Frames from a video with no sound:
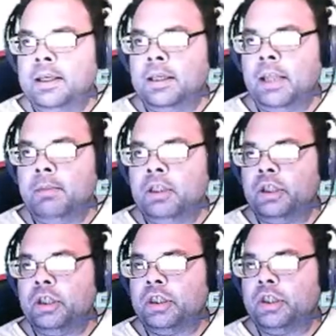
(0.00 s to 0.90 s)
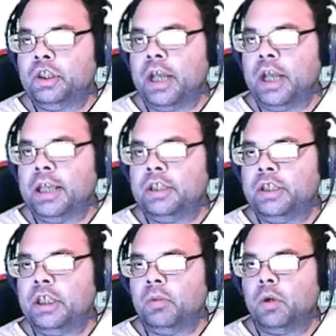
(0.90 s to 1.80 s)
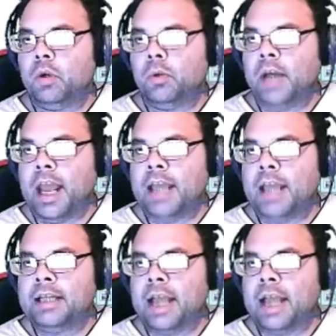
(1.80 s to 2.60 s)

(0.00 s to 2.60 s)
let me just check and see where we're at.